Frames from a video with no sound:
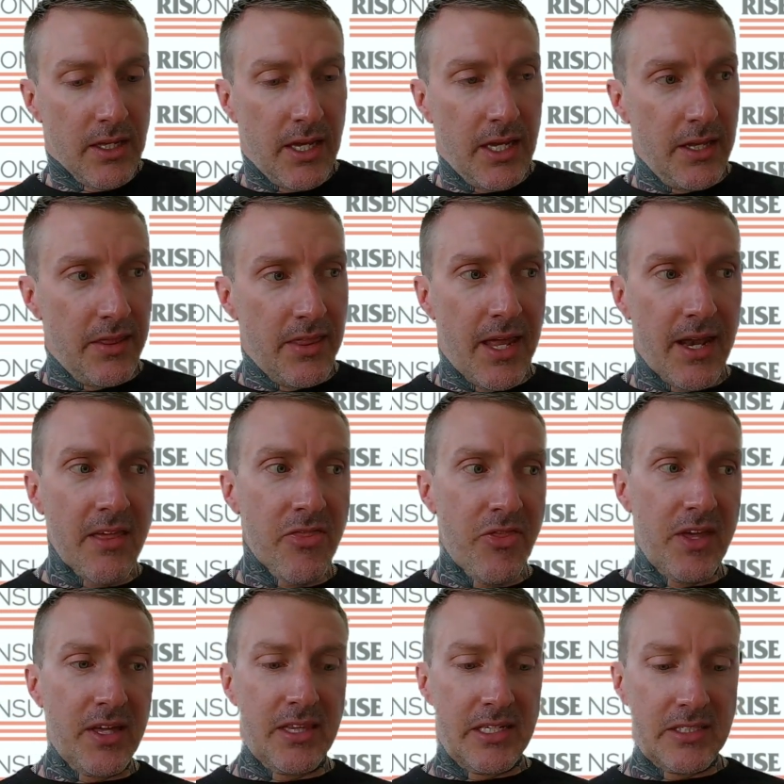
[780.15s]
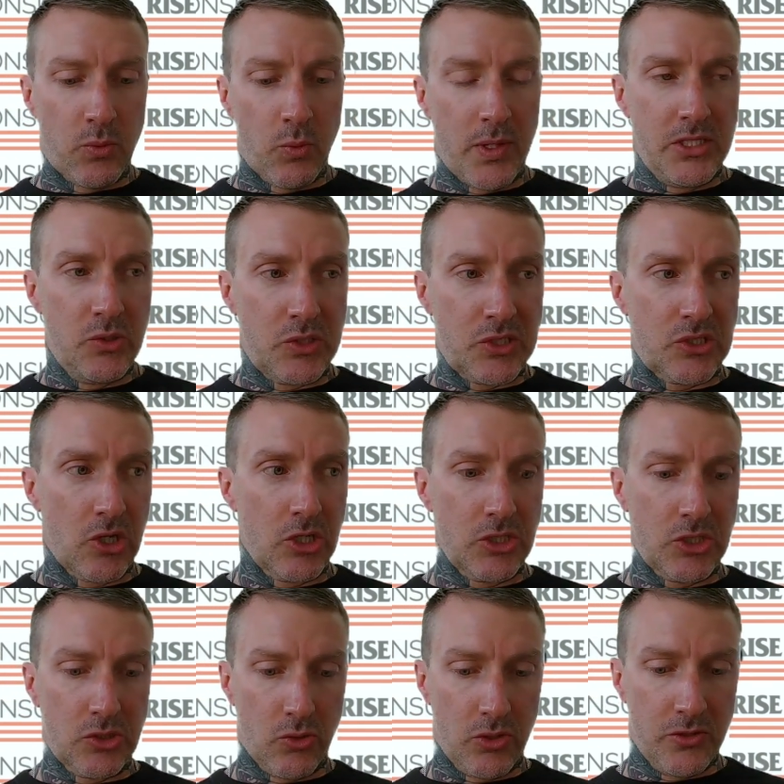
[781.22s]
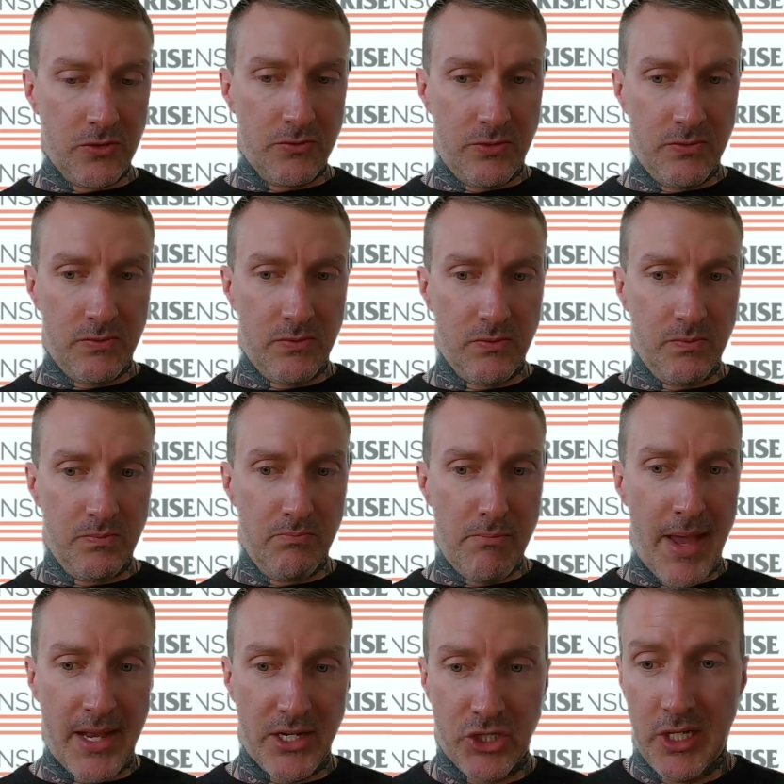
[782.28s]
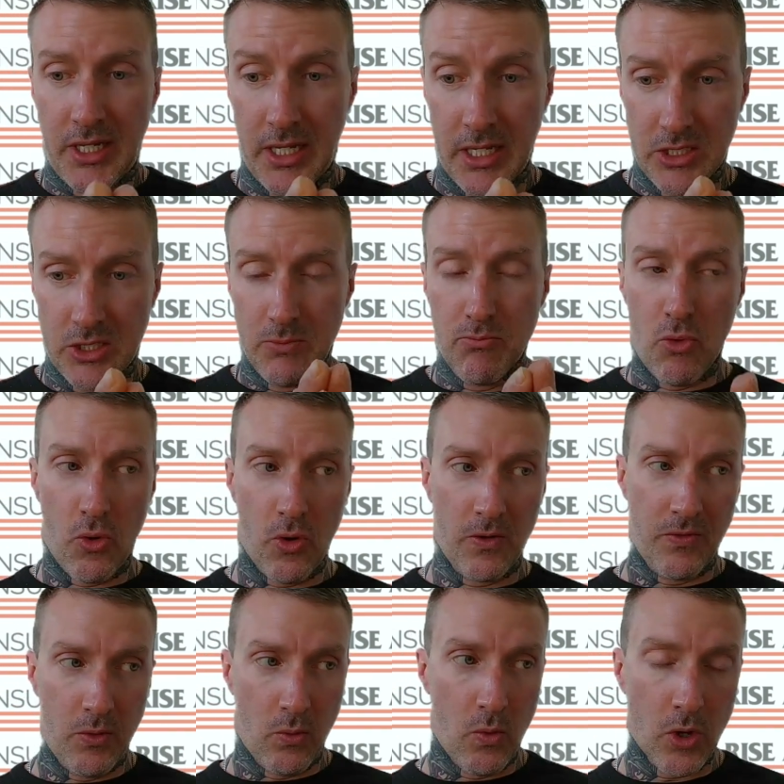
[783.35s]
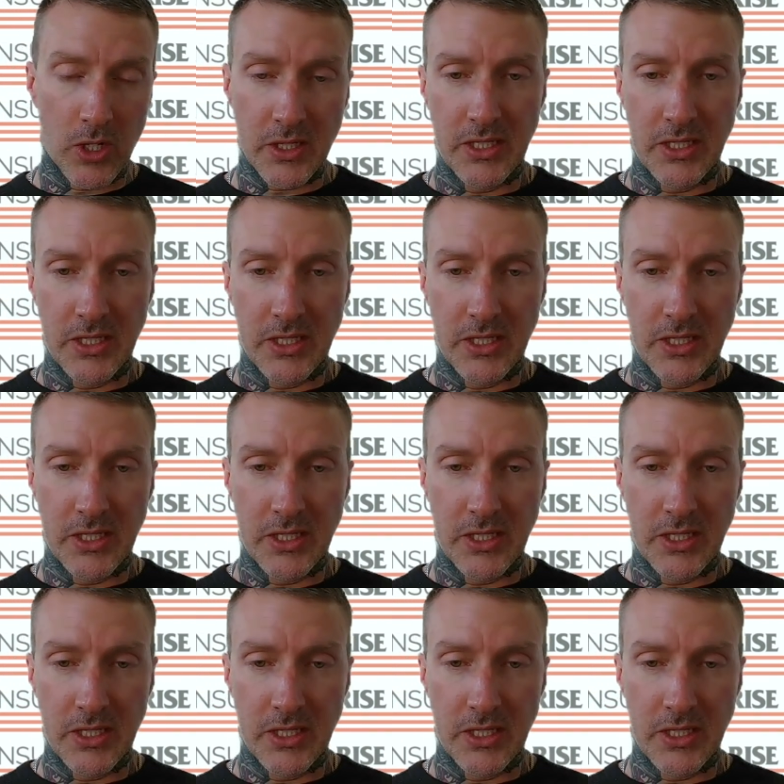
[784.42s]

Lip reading: And then I think that's when you start sort of meshing into more of the work